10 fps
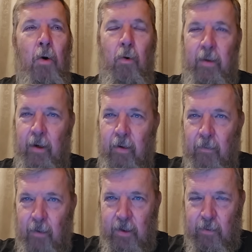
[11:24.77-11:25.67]
or they're
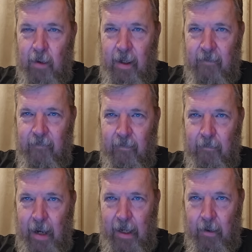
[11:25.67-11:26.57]
the ones running for
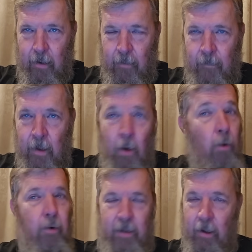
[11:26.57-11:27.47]
mayor,
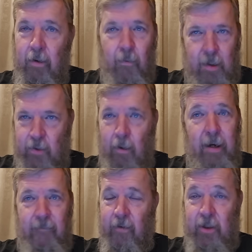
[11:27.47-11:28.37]
or they're the ones
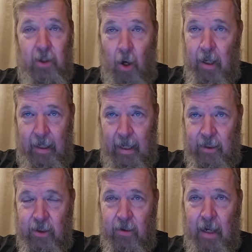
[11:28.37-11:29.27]
running for dog
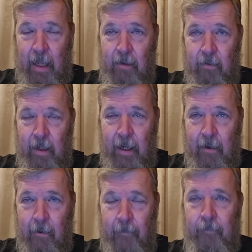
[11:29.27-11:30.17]
catcher. I don't
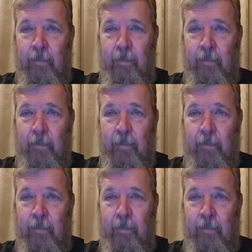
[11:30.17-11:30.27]
care.